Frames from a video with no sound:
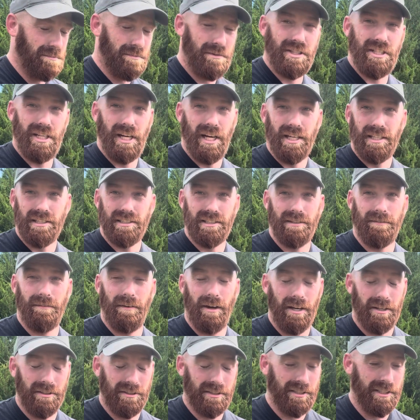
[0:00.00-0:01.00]
tons of
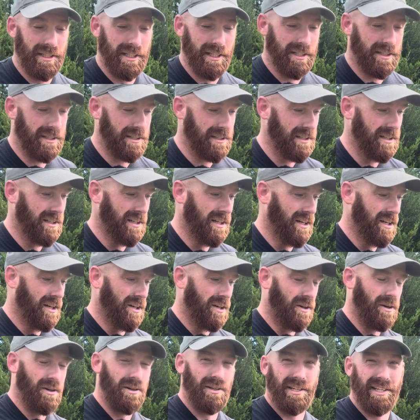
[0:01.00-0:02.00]
other deer,
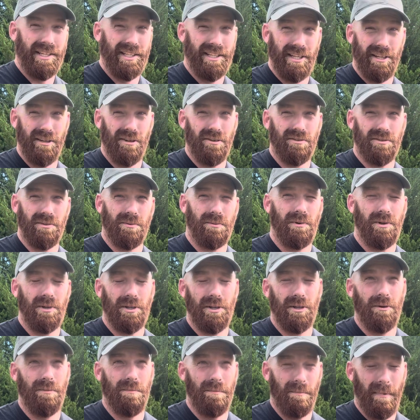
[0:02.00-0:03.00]
or get the older one
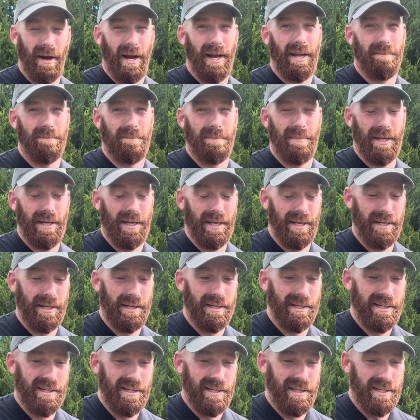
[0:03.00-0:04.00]
who might be
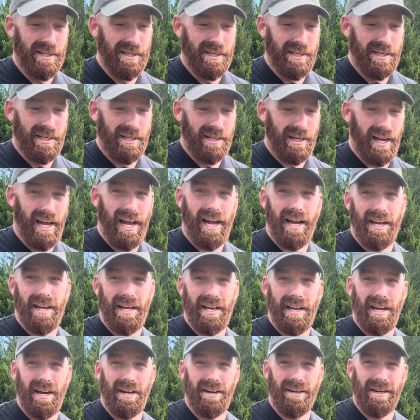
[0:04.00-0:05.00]
at
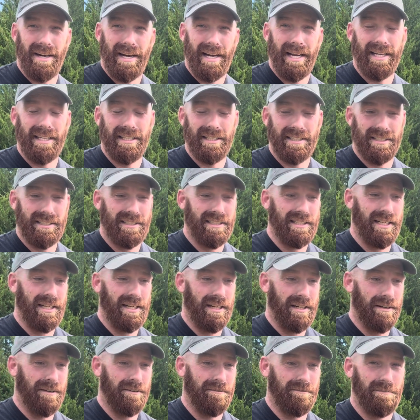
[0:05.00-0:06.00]
her end
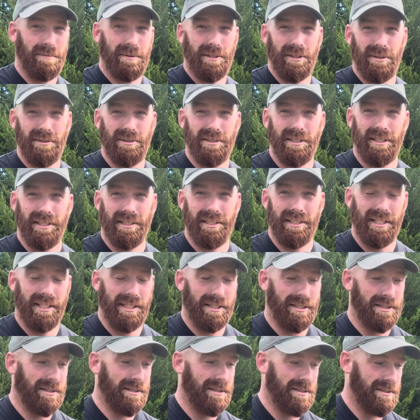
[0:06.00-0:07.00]
of producing
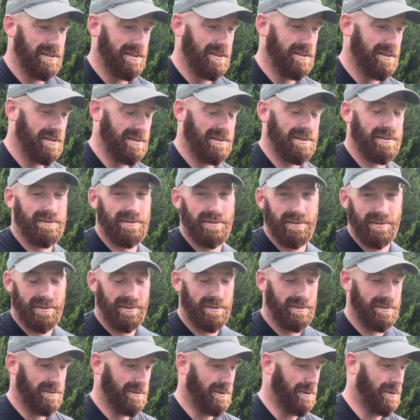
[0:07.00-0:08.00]
deer,
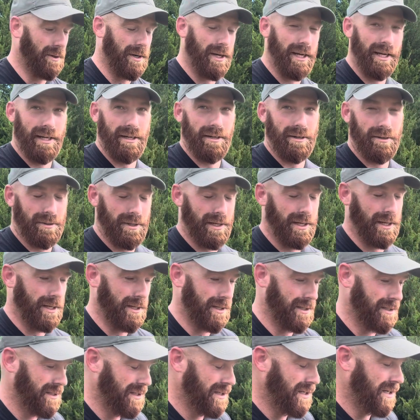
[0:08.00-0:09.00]
or he.
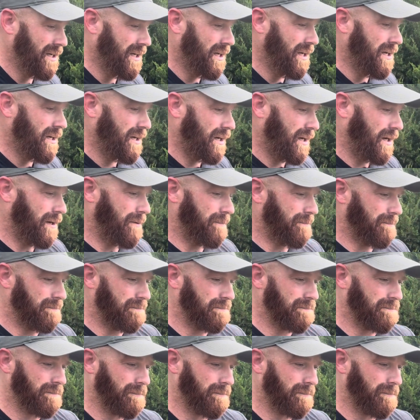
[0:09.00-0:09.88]
Um,